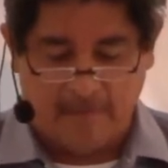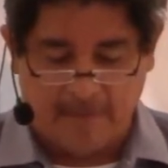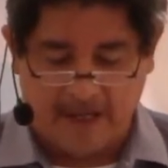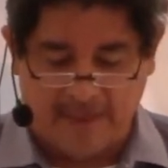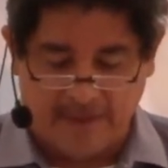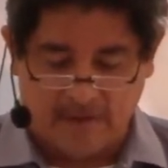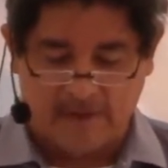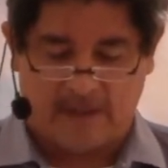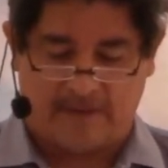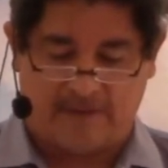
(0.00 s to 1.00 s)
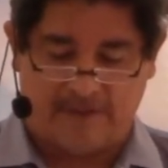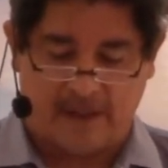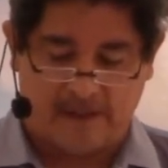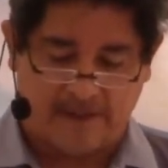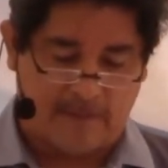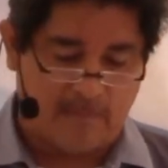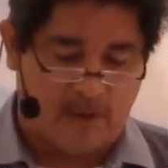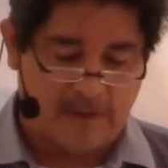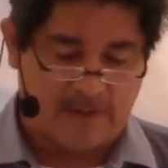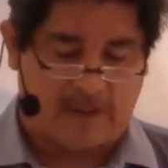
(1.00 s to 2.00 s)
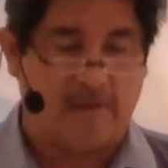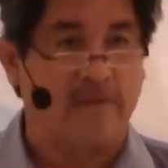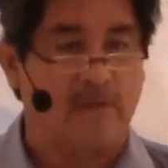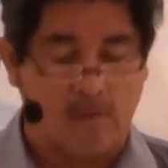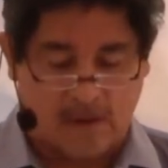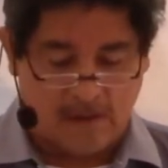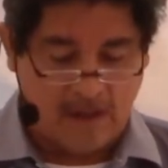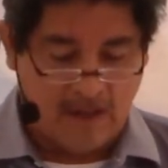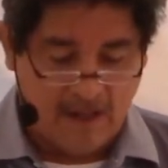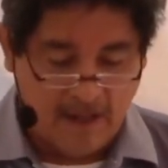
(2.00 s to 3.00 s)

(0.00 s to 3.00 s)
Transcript: by thousands of girls and boys around the world,